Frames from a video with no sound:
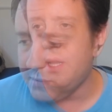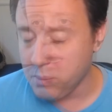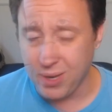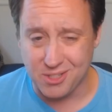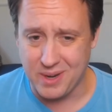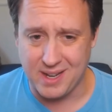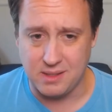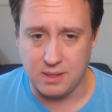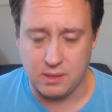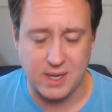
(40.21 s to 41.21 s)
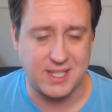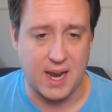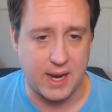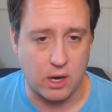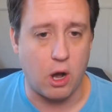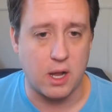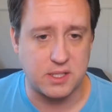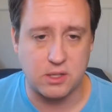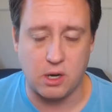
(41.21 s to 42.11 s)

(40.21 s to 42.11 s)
And we also had a crazy high cost.